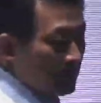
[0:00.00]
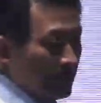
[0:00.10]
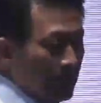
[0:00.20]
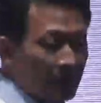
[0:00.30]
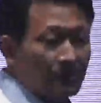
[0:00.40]

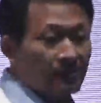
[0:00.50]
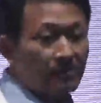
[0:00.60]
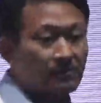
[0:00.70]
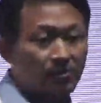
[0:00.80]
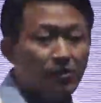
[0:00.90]
And
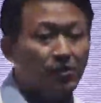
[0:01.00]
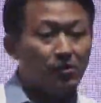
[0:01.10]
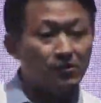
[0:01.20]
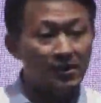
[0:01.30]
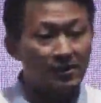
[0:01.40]
the good
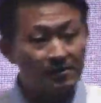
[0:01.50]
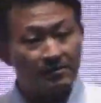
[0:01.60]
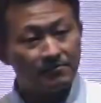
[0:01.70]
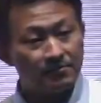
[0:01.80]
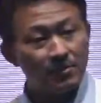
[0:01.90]
news is
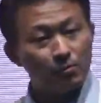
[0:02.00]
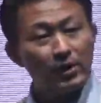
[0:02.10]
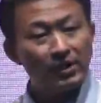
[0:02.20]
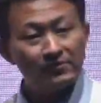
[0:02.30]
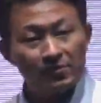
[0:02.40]
we
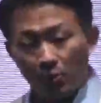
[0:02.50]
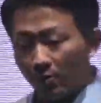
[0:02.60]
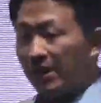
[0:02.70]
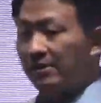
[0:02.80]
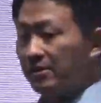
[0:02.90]
have
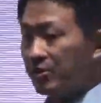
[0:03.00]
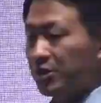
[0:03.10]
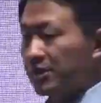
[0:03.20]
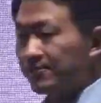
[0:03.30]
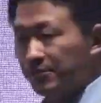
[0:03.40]
already
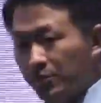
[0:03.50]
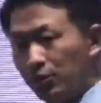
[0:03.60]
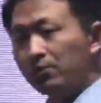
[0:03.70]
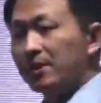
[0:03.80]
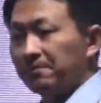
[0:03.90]
achieved two
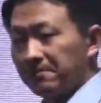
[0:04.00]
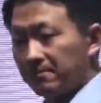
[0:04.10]
of them.